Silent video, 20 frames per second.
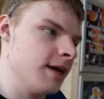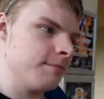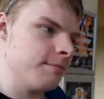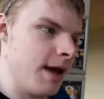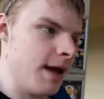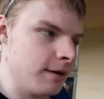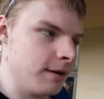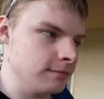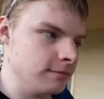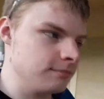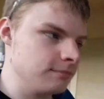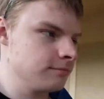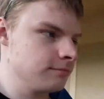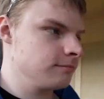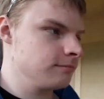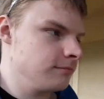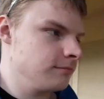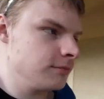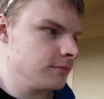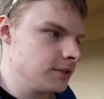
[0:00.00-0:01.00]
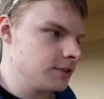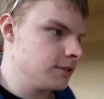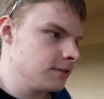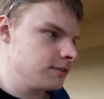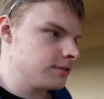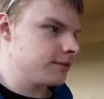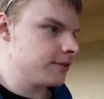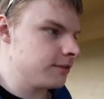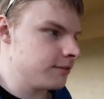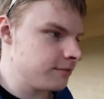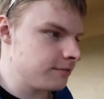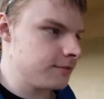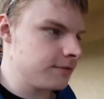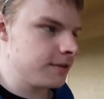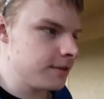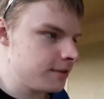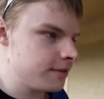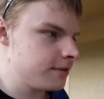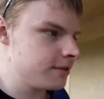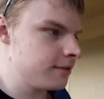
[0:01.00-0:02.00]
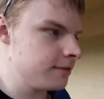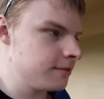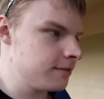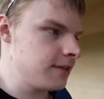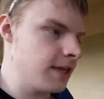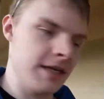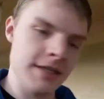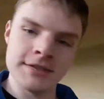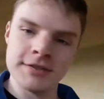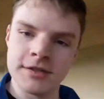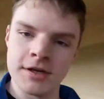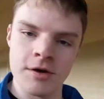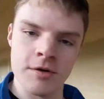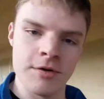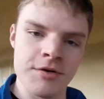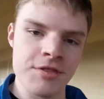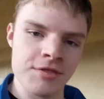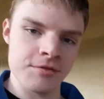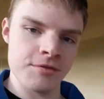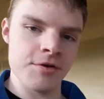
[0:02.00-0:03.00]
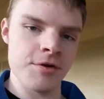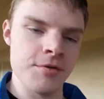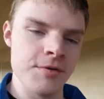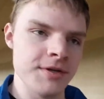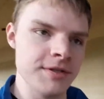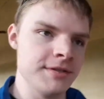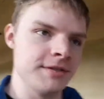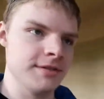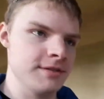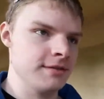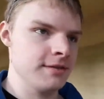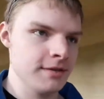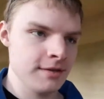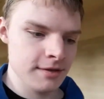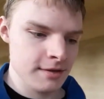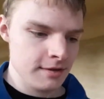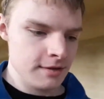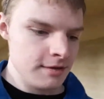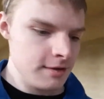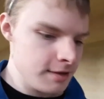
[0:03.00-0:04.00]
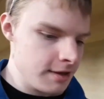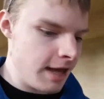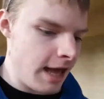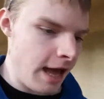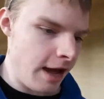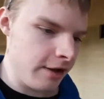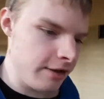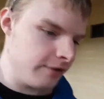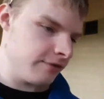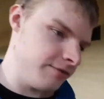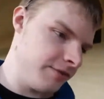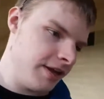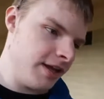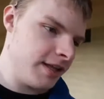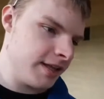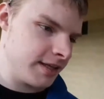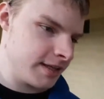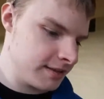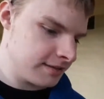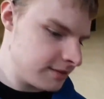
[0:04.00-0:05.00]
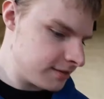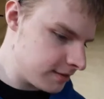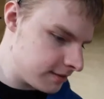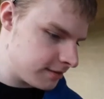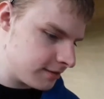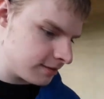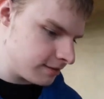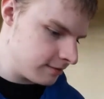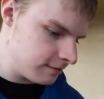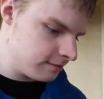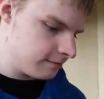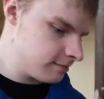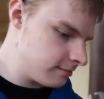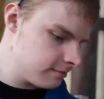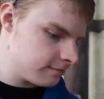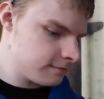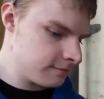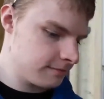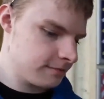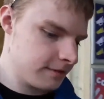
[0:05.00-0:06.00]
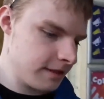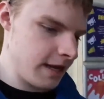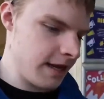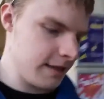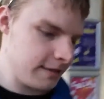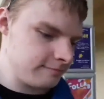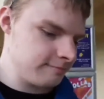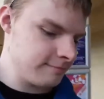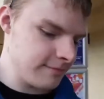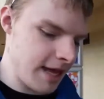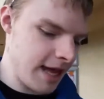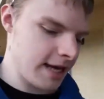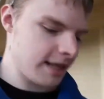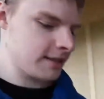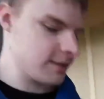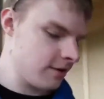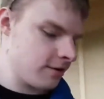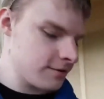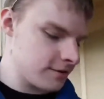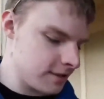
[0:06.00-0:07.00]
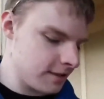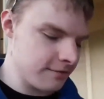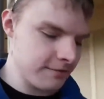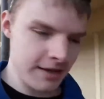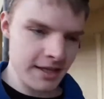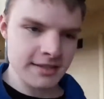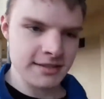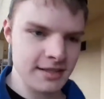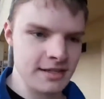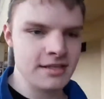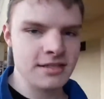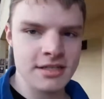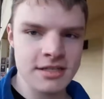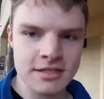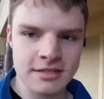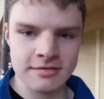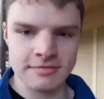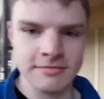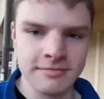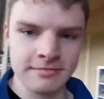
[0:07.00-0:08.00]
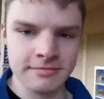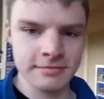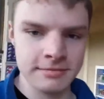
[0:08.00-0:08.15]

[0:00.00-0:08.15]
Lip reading: about sort of things you're going through and how you're feeling and anecdotes and events. It's just